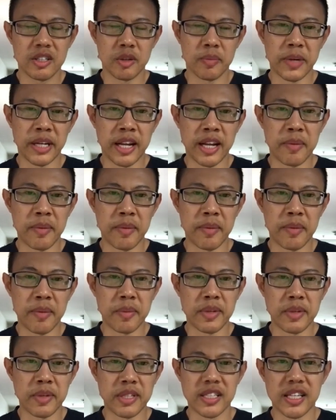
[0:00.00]
My name is
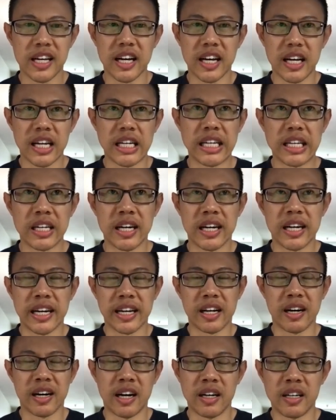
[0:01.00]
Linghai
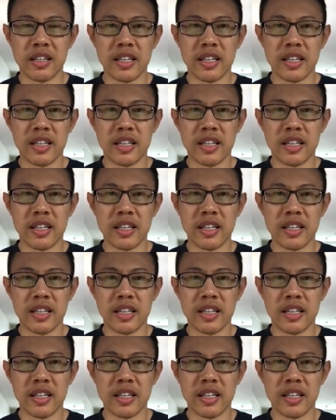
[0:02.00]
Kong.